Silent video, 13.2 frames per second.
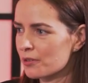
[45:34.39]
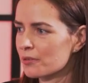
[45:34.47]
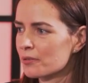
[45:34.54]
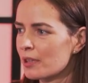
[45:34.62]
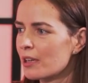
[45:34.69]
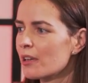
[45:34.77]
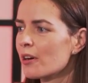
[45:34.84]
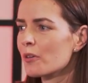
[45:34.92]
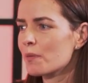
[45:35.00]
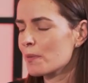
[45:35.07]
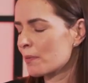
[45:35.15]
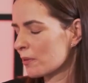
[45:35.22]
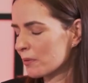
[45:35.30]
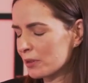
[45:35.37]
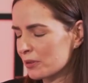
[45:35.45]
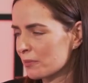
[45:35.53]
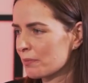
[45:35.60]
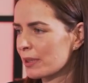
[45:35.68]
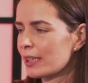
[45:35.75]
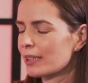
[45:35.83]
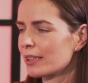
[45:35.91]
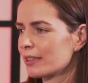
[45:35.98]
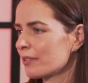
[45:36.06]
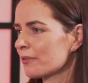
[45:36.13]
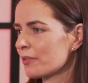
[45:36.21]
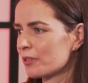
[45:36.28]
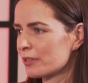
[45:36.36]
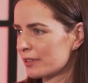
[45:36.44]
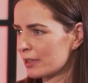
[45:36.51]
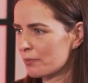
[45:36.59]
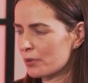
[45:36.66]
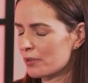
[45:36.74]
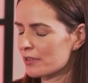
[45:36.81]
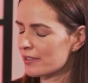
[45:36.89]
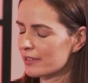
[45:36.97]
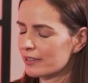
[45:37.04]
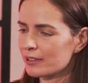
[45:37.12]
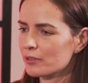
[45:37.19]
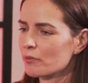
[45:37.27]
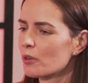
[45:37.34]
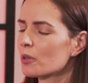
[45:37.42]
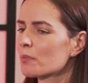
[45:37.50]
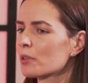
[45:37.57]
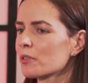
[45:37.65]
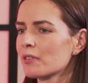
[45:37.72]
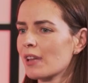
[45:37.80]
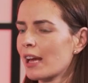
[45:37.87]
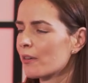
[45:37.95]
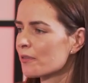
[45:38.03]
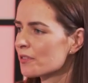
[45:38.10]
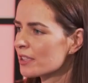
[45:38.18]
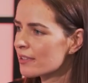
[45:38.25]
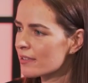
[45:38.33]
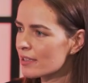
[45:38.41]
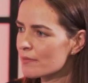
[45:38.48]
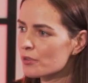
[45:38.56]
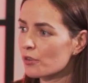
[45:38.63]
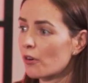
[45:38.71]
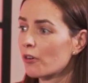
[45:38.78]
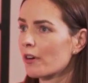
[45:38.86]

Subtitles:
So a lot of people always complain that invoicing processing is wrong because lack of systems